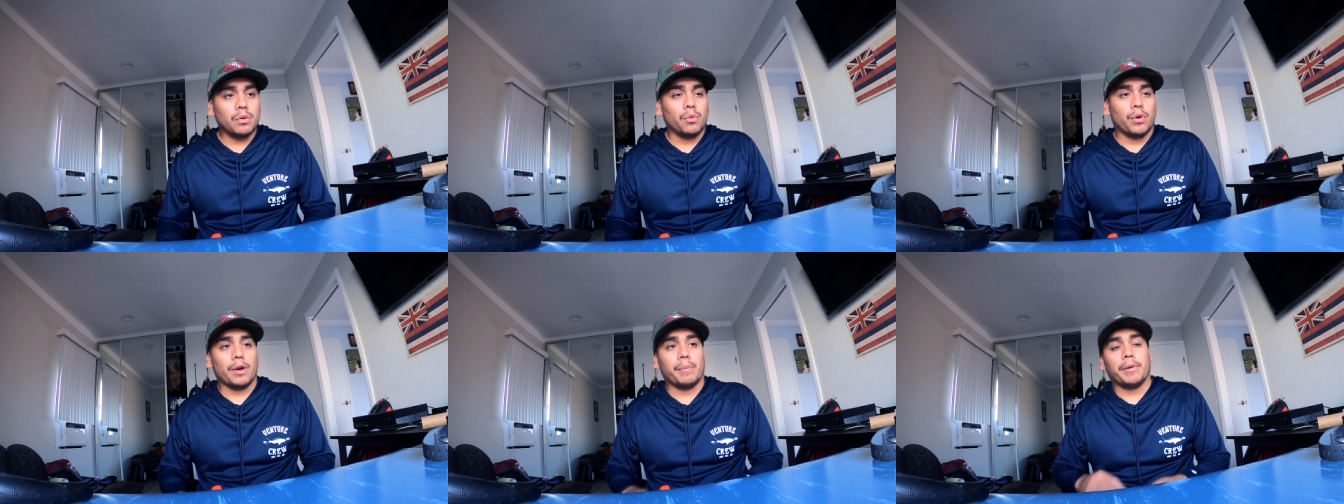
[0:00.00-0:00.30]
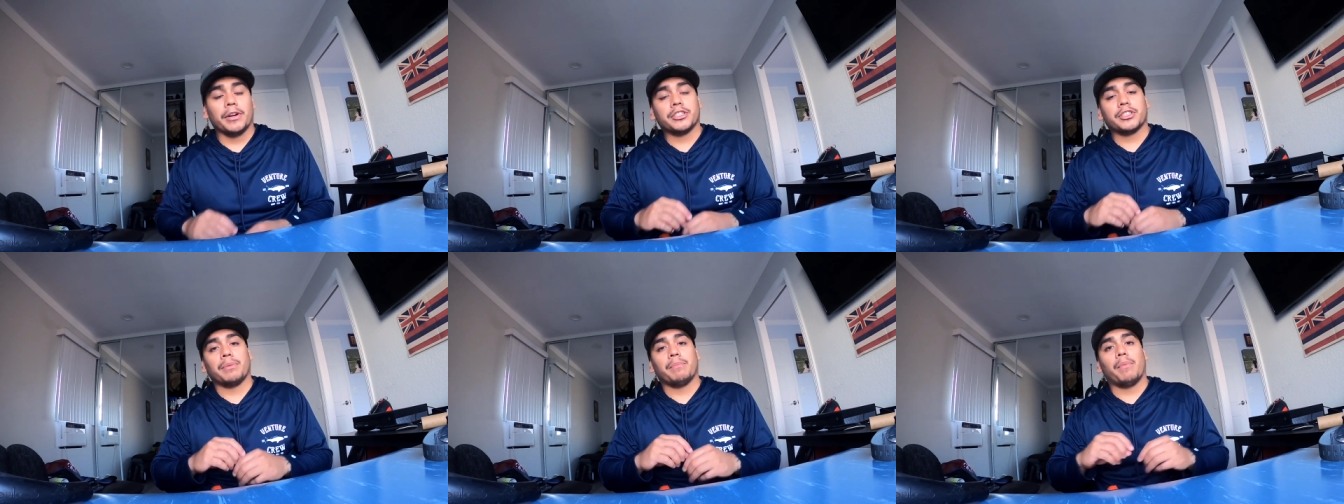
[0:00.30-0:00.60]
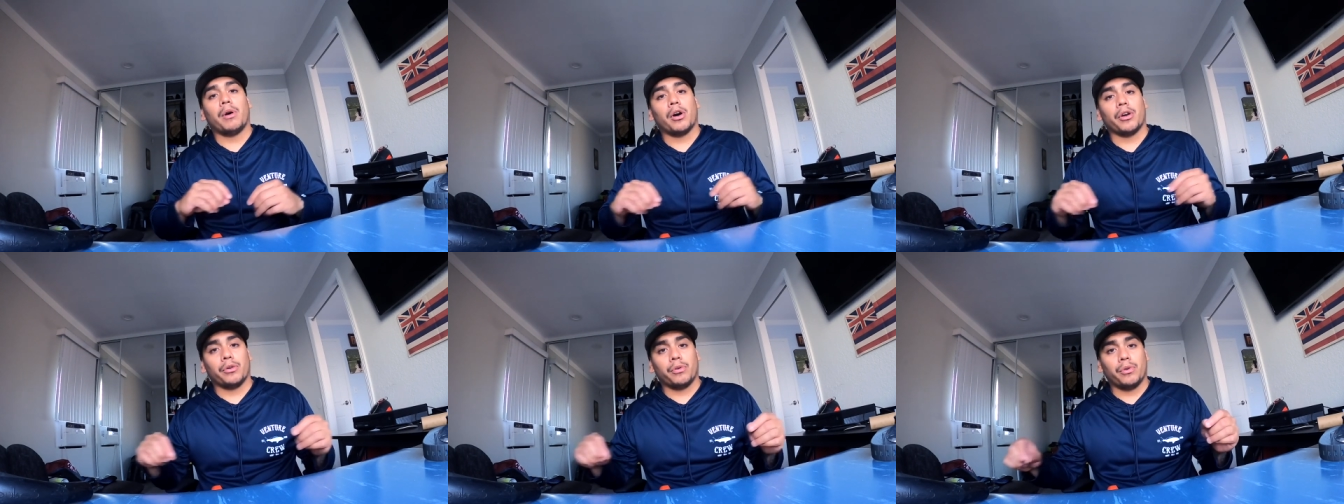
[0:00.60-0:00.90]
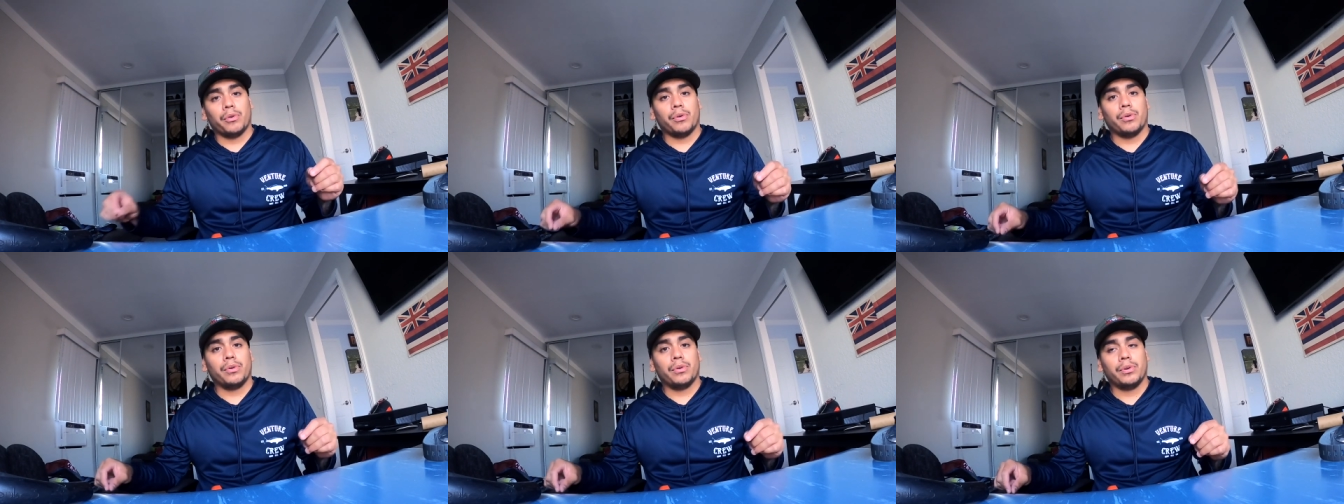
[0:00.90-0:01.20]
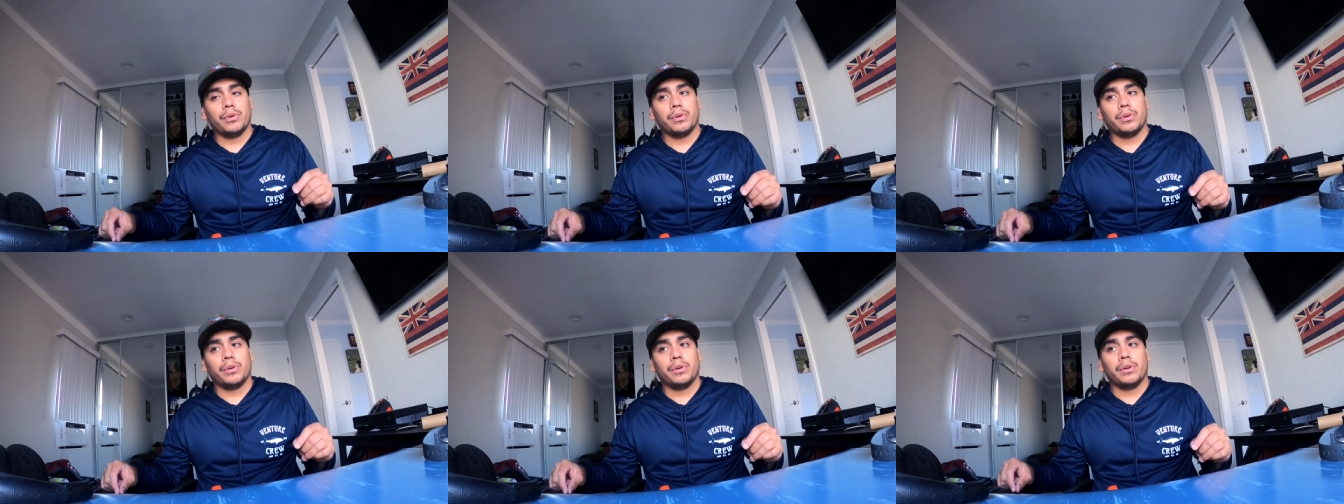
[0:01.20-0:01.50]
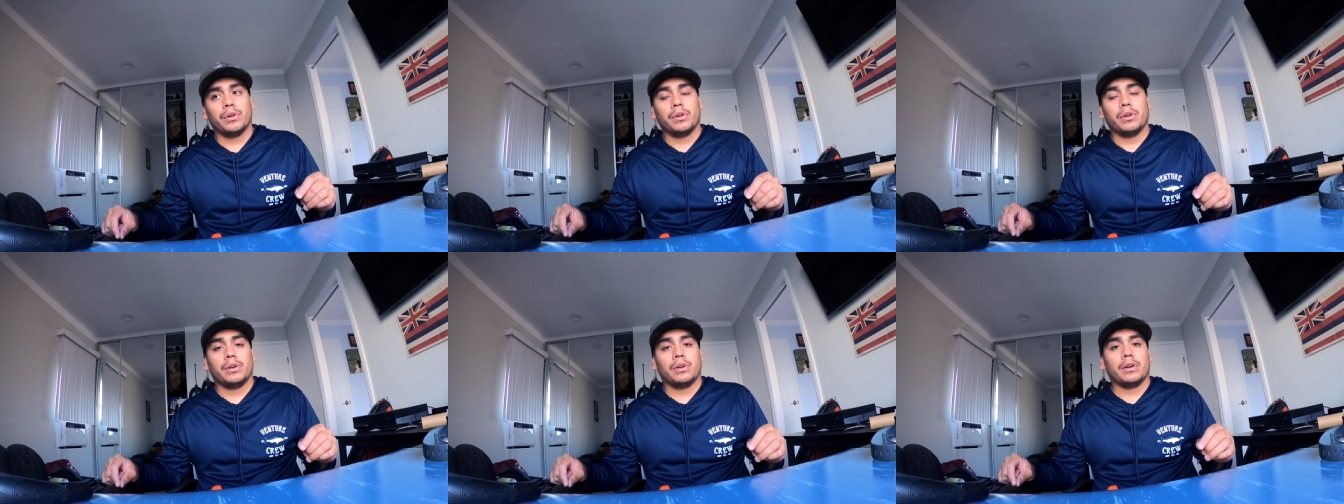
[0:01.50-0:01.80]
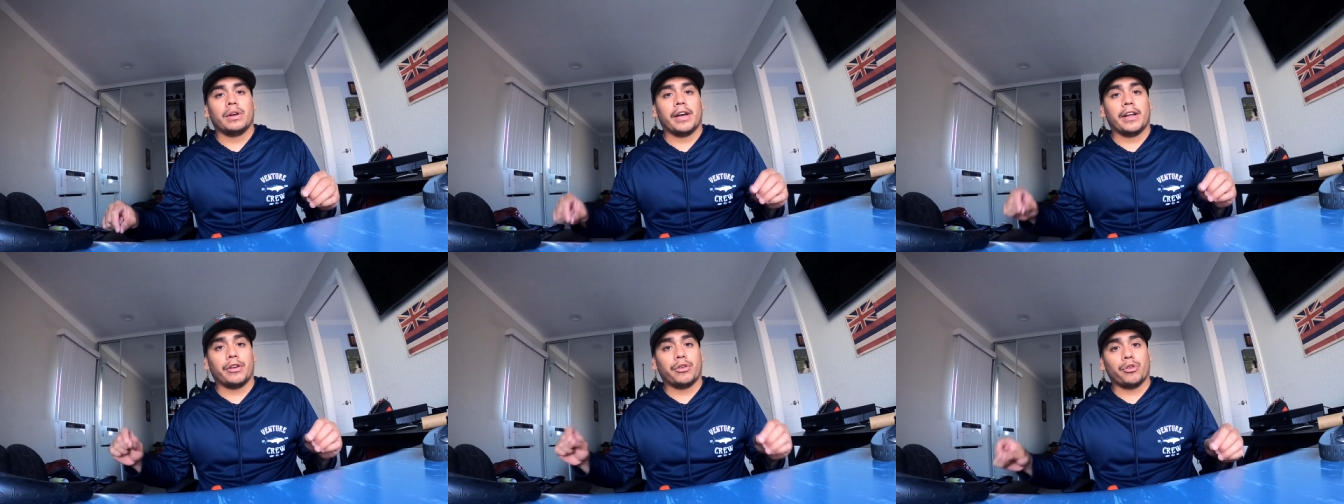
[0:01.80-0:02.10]
with a bunch of mono
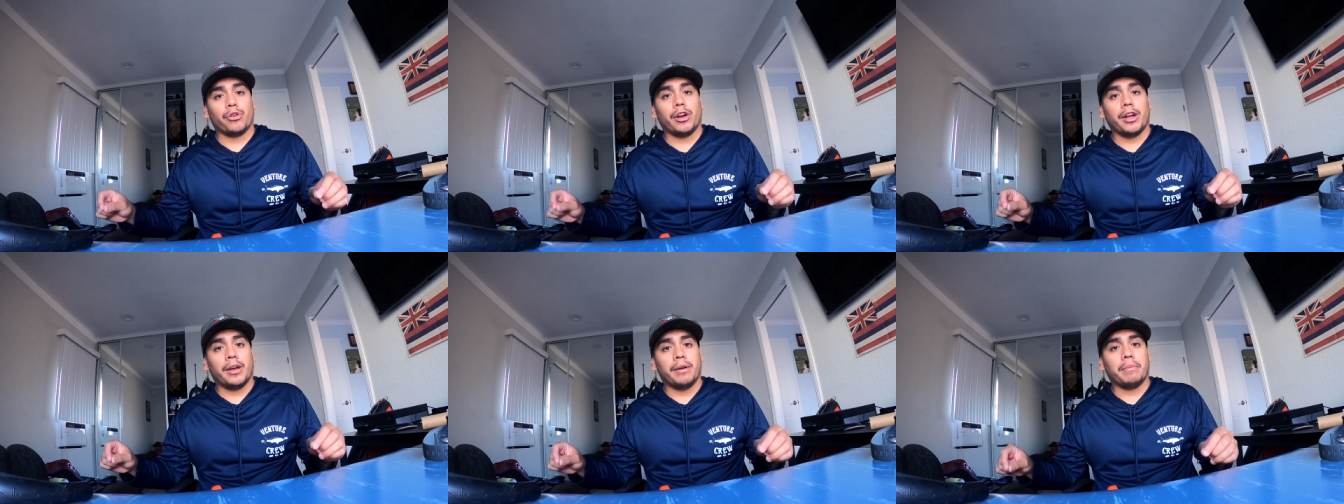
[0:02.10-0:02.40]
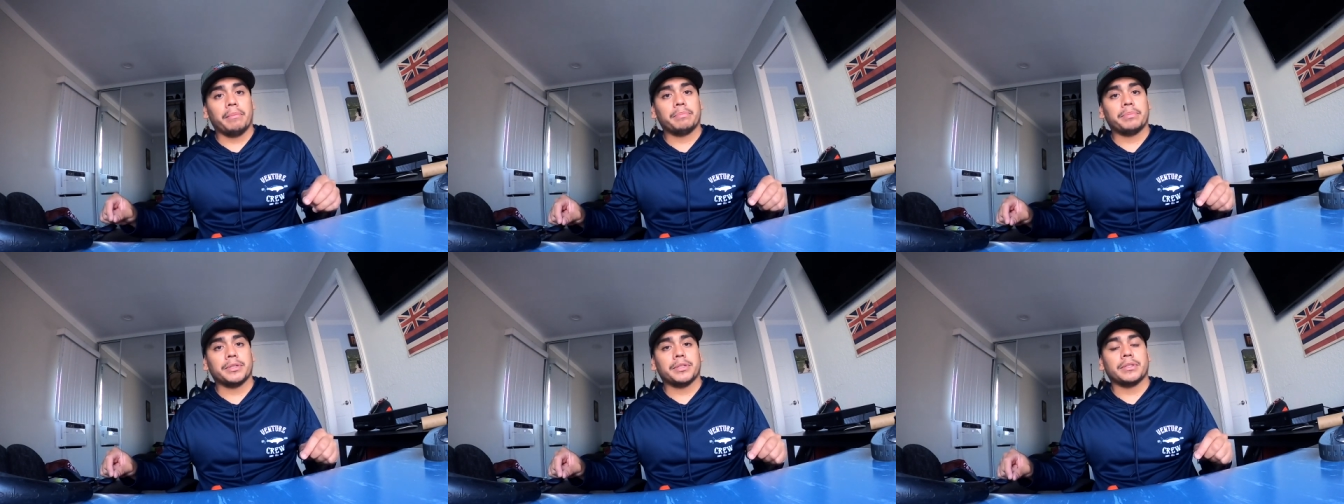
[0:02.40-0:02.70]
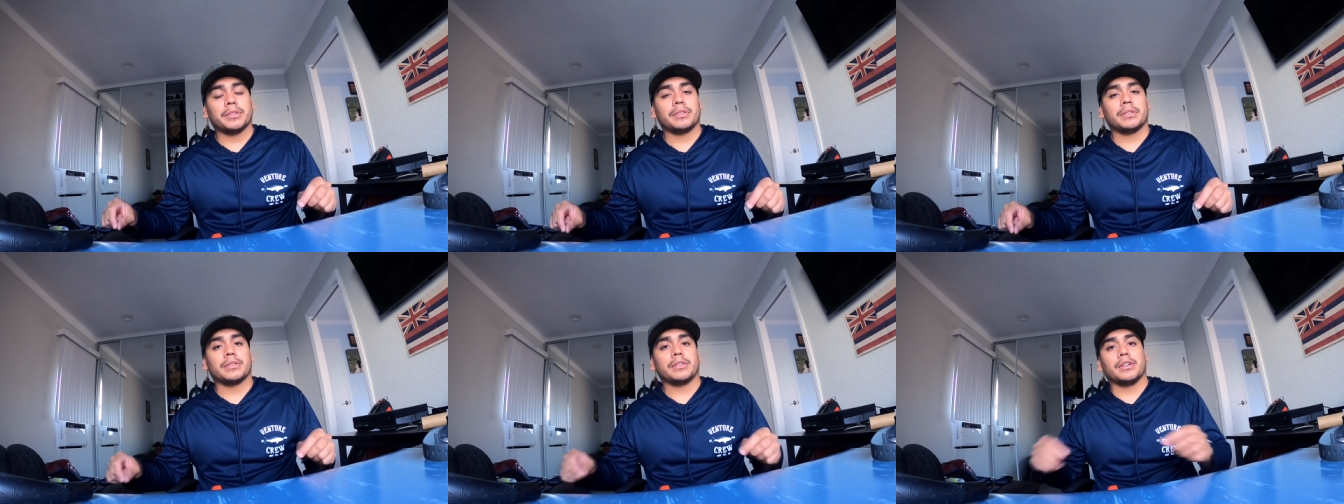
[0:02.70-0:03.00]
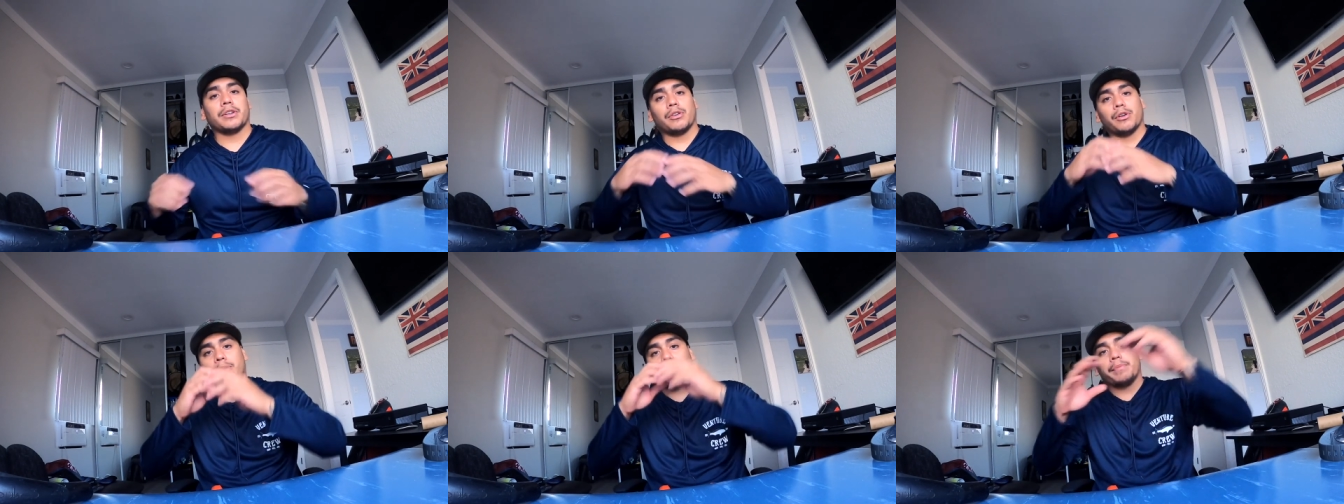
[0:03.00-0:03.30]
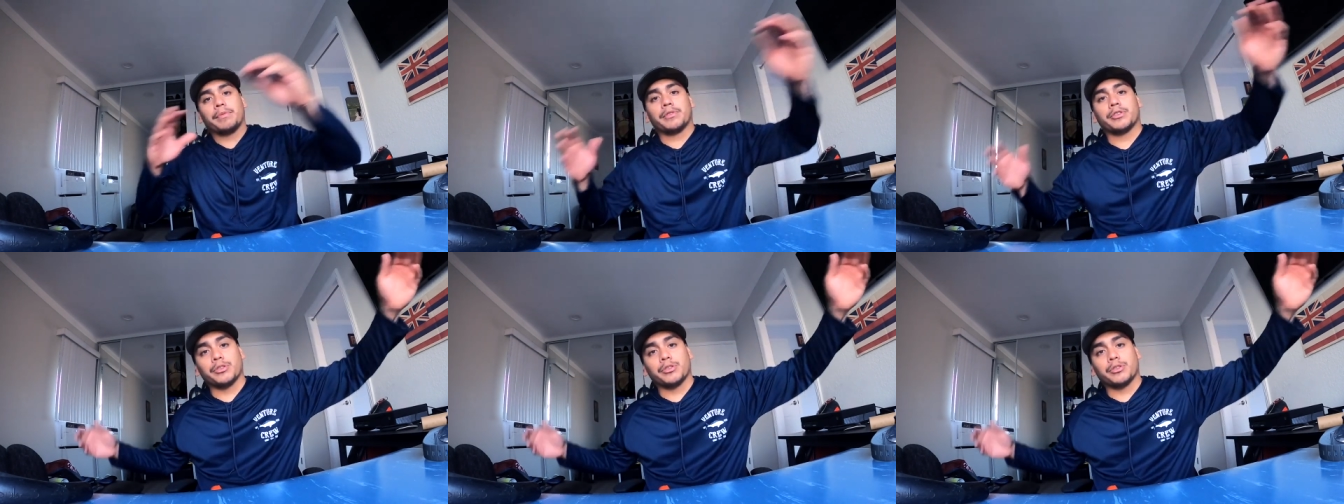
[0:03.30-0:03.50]
and crimps, you know,